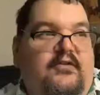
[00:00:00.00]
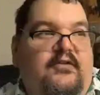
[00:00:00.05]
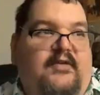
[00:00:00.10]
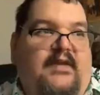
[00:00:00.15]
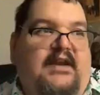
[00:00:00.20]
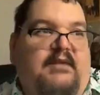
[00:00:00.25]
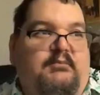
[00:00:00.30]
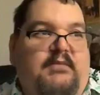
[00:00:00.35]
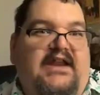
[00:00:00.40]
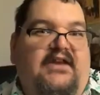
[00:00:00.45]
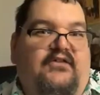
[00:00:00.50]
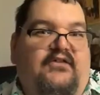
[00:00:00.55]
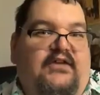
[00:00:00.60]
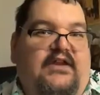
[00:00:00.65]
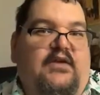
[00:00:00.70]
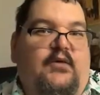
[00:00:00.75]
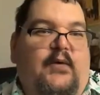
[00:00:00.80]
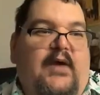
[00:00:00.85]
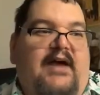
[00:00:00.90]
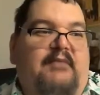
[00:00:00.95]
then it means that
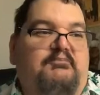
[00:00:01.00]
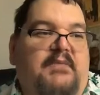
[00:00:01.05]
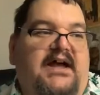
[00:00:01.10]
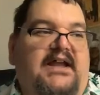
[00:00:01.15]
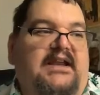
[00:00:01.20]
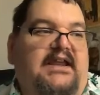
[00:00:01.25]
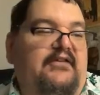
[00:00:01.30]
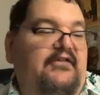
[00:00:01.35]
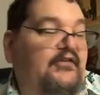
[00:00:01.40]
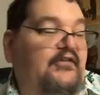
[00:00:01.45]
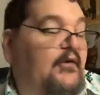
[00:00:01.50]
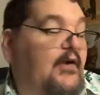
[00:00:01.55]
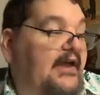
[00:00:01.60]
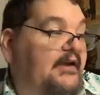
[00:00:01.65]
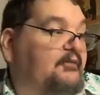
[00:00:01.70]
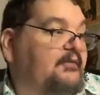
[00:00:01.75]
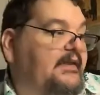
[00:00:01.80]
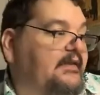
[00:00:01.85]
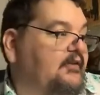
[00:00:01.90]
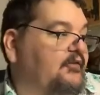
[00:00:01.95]
you have money. So I
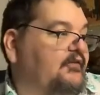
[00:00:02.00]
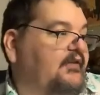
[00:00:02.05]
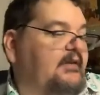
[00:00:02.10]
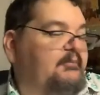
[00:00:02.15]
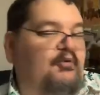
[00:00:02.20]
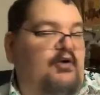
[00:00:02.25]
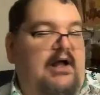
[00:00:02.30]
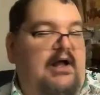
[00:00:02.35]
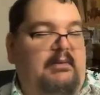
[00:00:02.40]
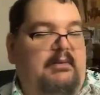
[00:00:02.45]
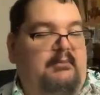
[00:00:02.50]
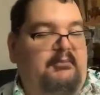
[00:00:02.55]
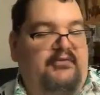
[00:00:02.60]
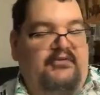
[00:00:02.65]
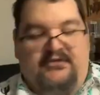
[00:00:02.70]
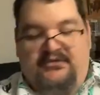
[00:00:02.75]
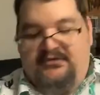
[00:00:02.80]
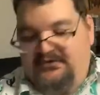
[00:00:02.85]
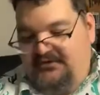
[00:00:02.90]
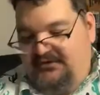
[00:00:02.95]
don't think there's any problems.